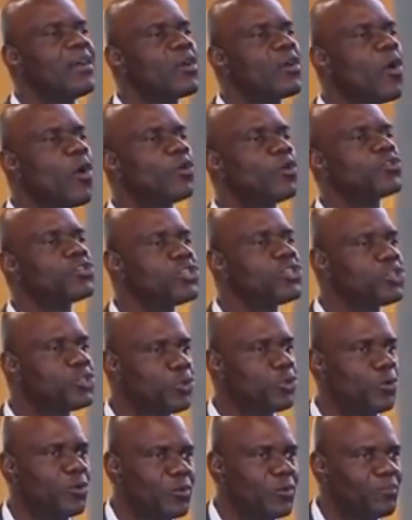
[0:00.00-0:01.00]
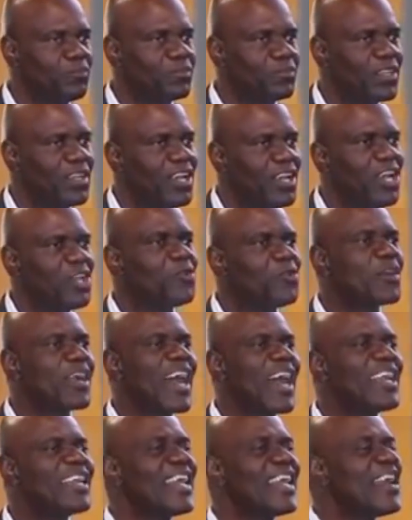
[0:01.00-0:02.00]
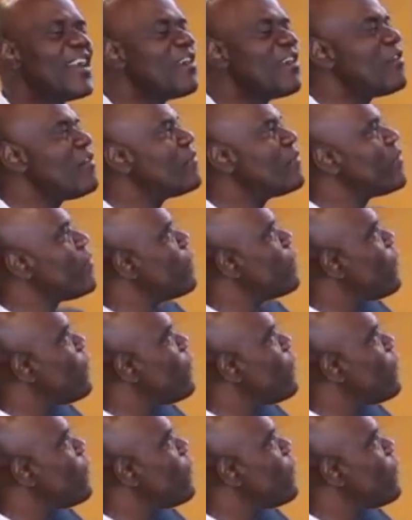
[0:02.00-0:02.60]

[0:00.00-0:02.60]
calls the tune. You can't have the